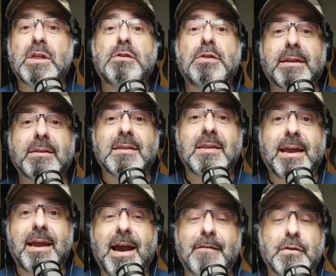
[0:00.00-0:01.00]
they think that
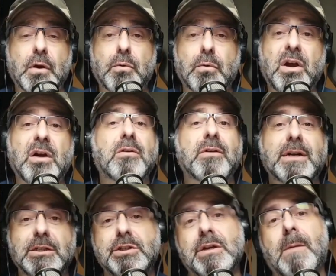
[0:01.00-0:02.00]
they have no
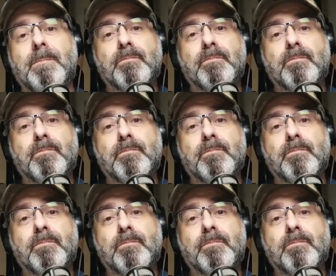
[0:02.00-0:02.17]
courage.